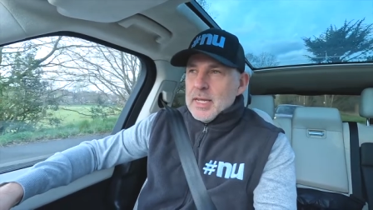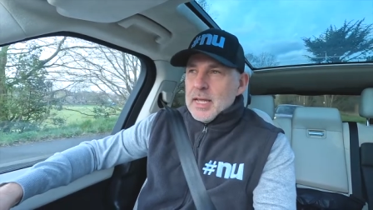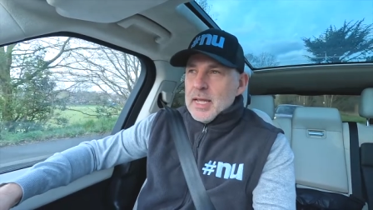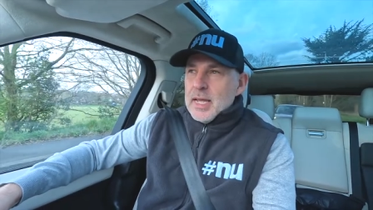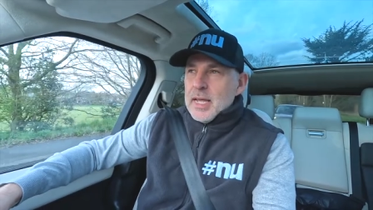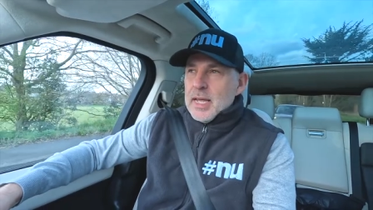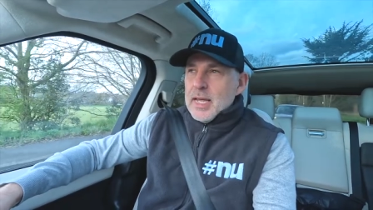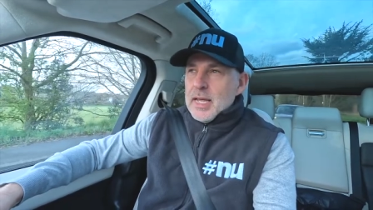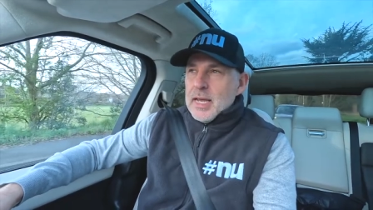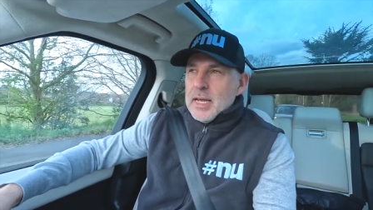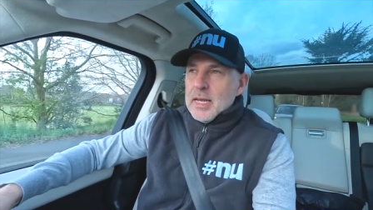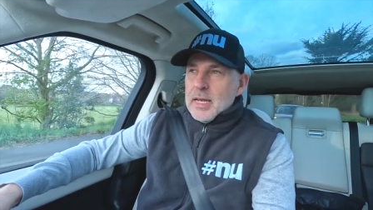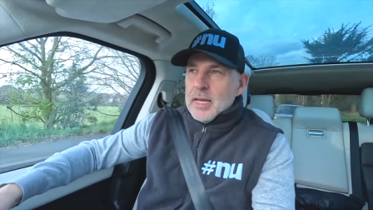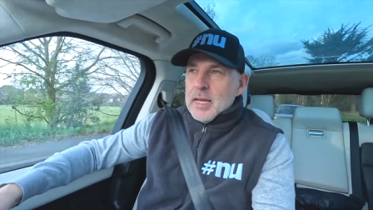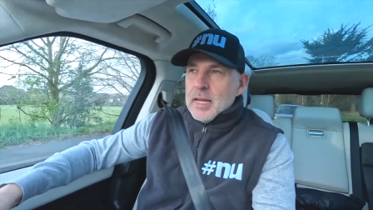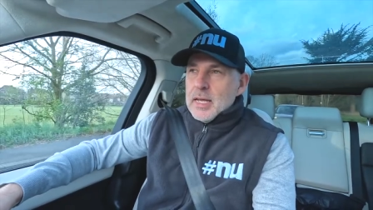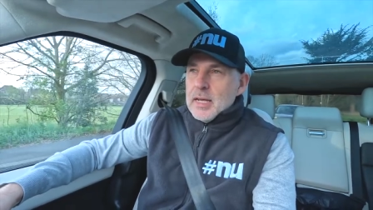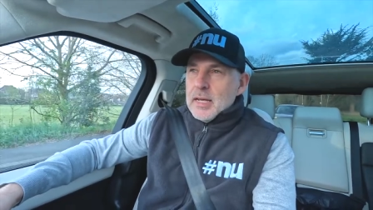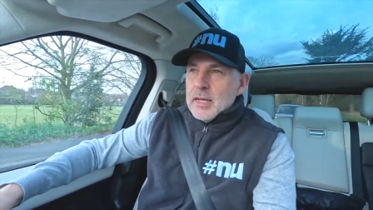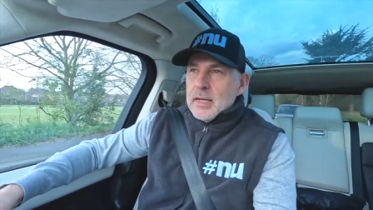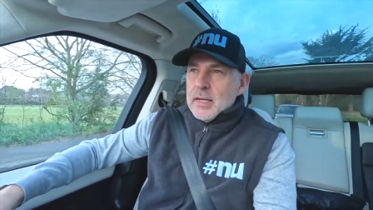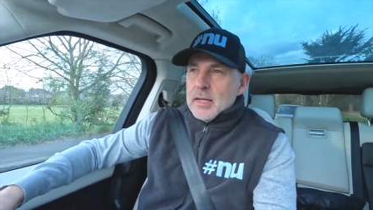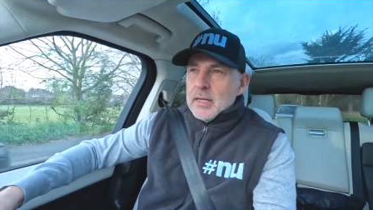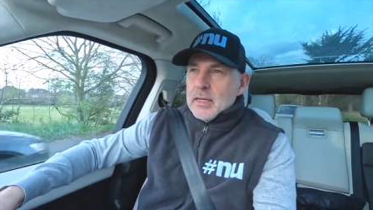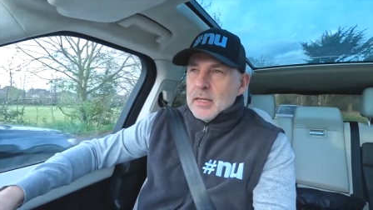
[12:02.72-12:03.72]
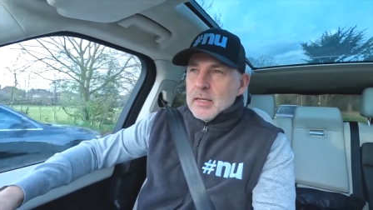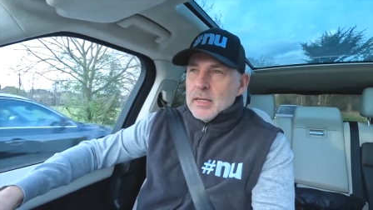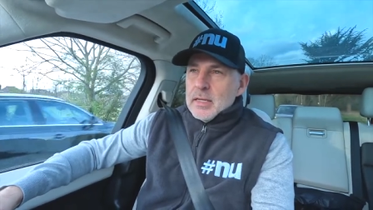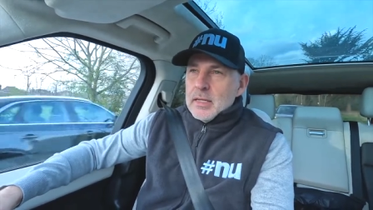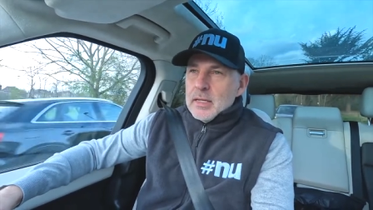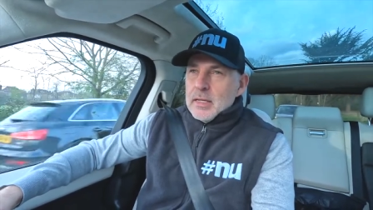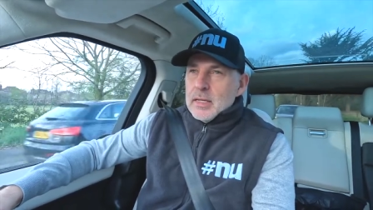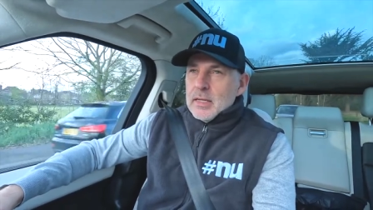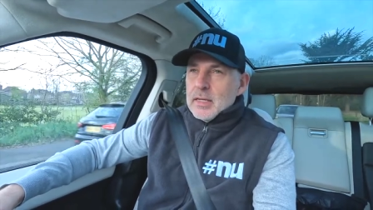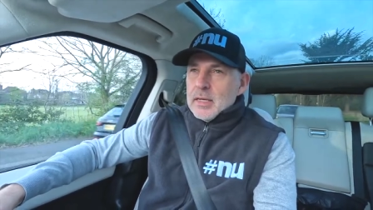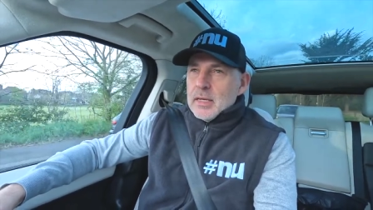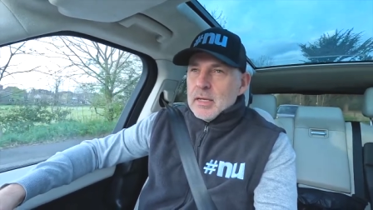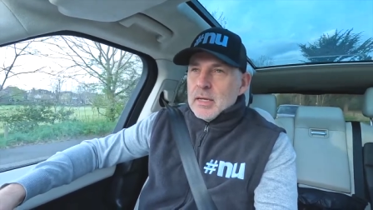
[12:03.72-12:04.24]
in
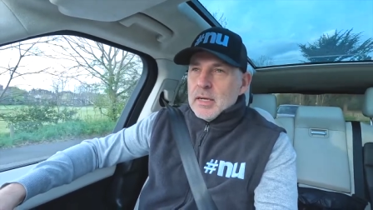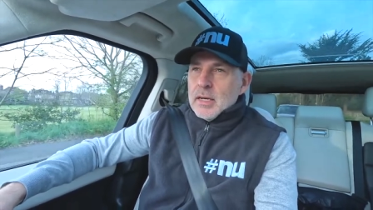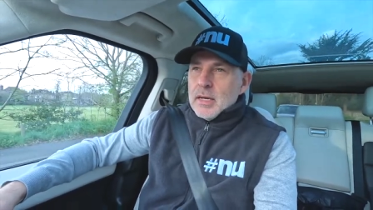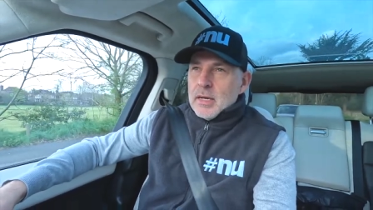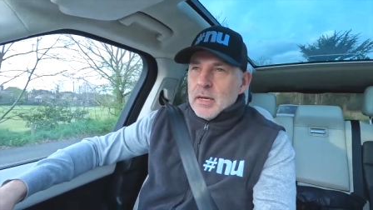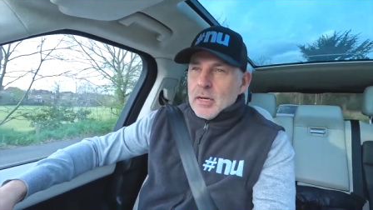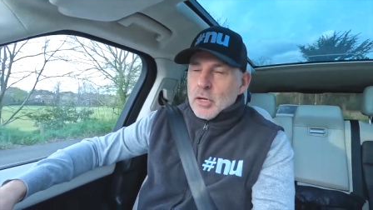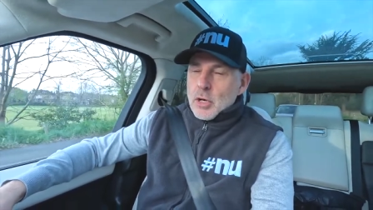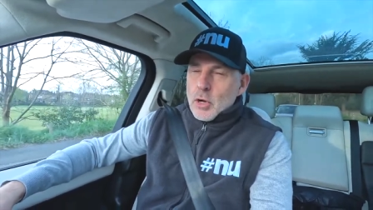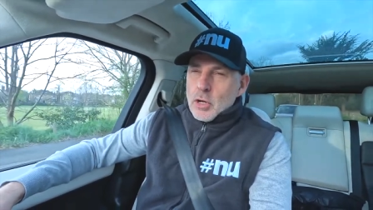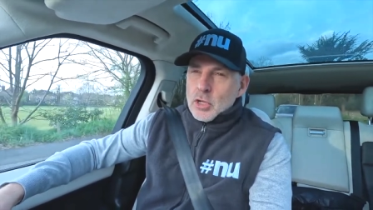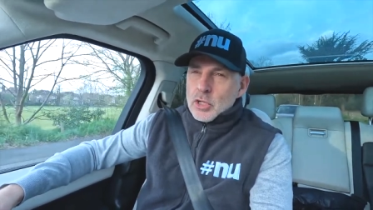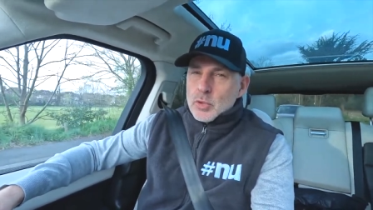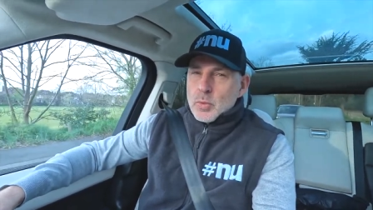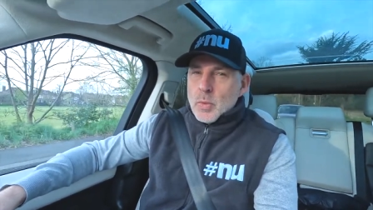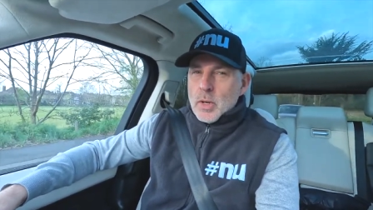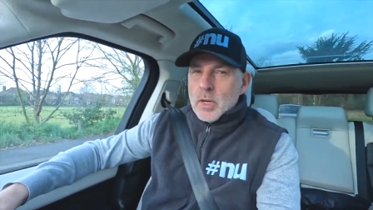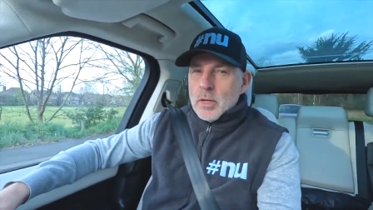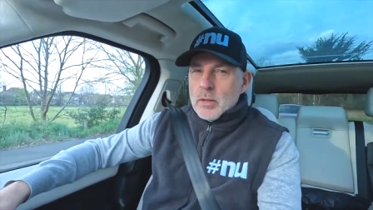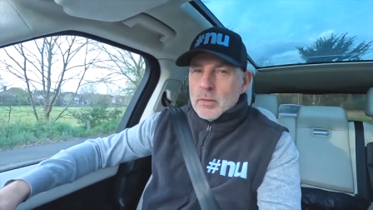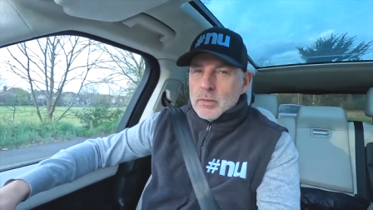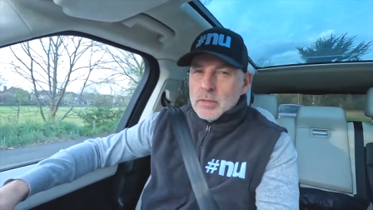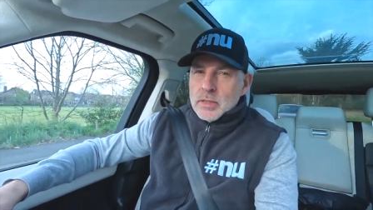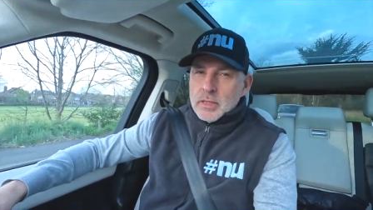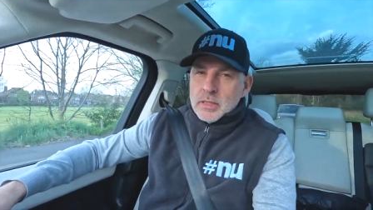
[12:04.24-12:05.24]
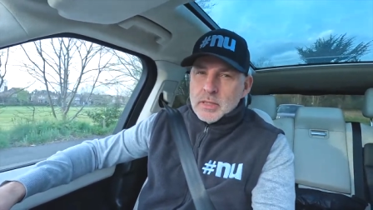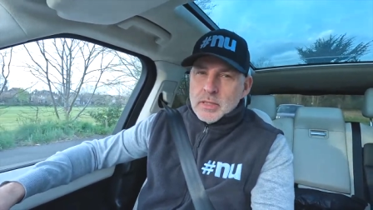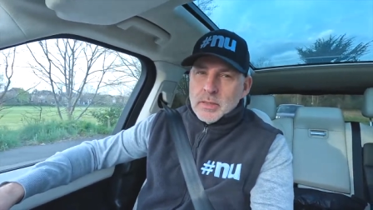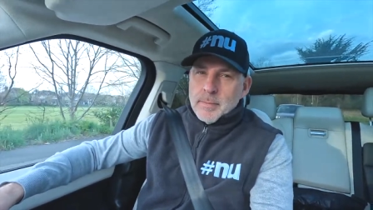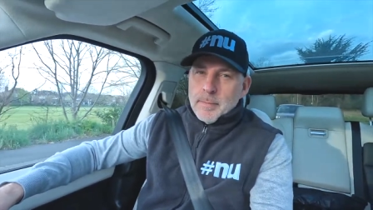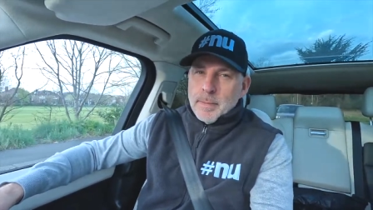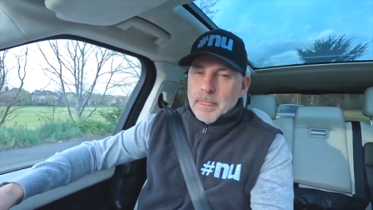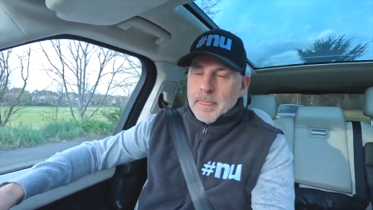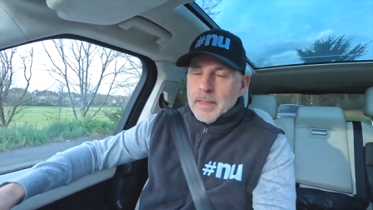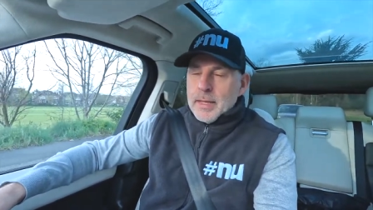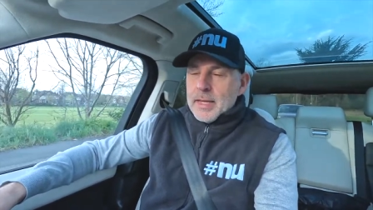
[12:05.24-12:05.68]
Cotswolds,